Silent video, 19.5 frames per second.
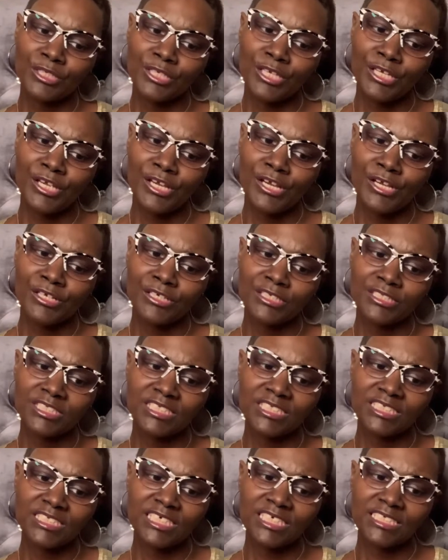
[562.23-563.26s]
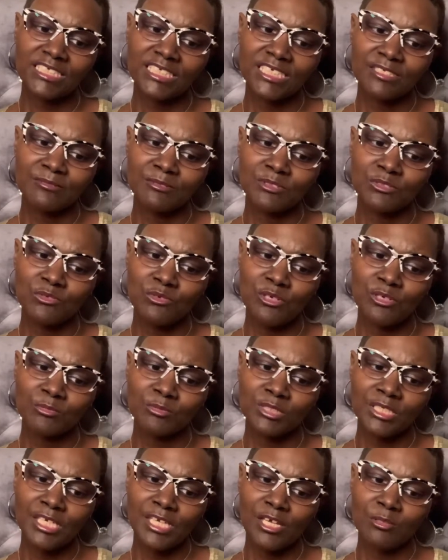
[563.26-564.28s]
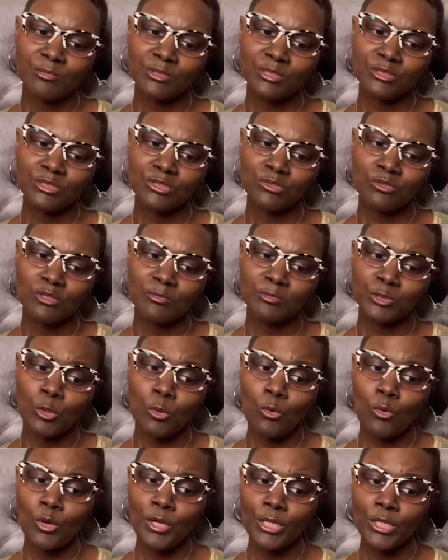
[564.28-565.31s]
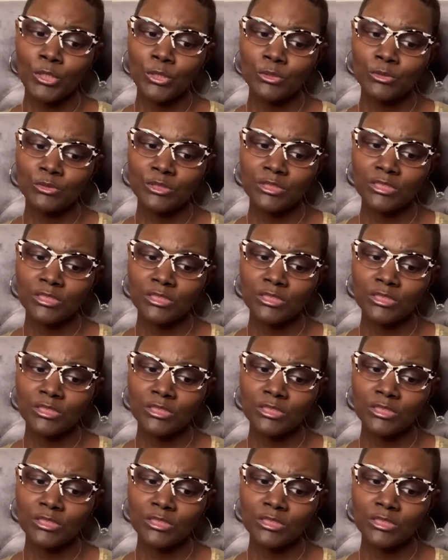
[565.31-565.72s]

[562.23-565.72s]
here because it says it absorbs, it helps absorb oils.